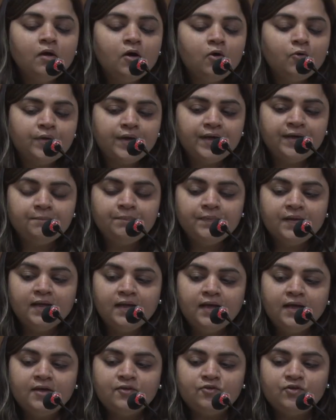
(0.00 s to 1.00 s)
Okay,
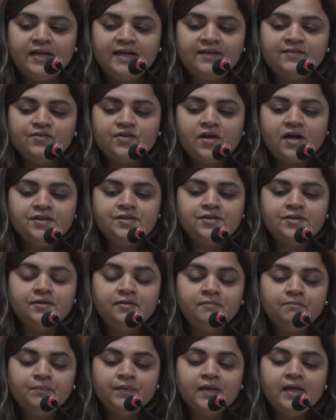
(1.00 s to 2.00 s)
so let's start
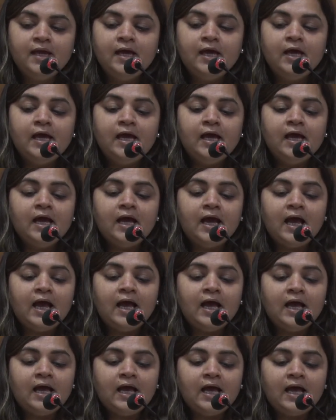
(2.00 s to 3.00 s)
here.
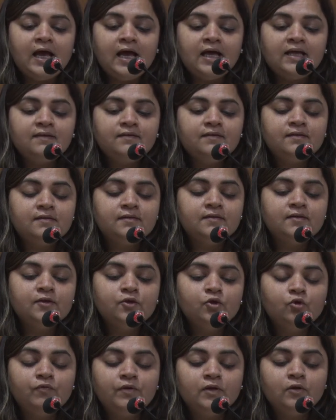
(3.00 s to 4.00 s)
As
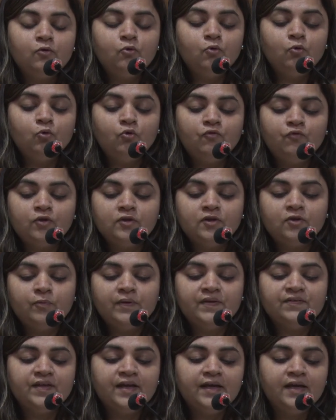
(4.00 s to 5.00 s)
you will go for the
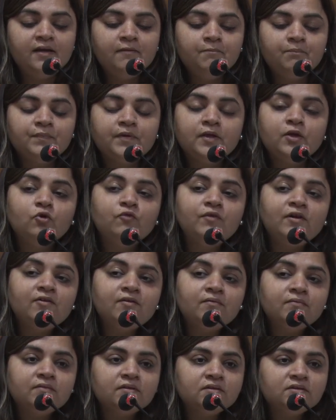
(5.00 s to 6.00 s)
Quizzy, you
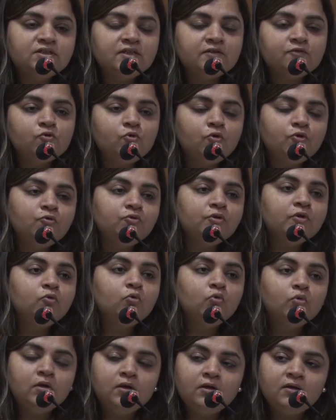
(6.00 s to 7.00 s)
will just go to the
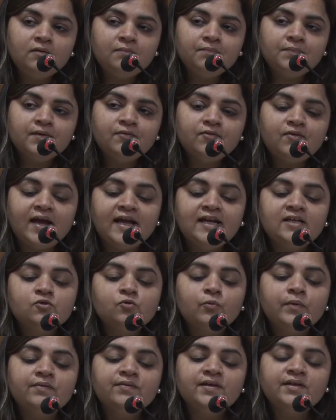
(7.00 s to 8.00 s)
Google, write
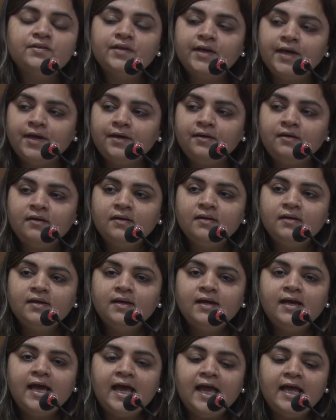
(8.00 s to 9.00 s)
Quizzy there,
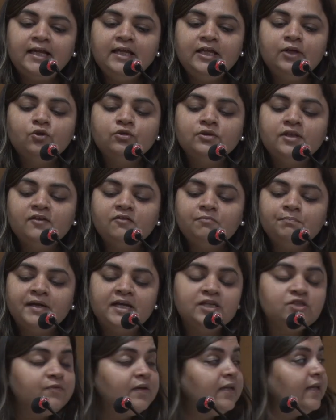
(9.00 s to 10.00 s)
and this
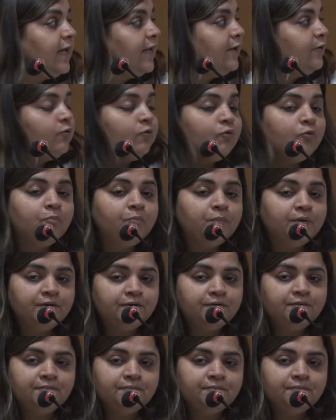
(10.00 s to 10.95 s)
page will get open.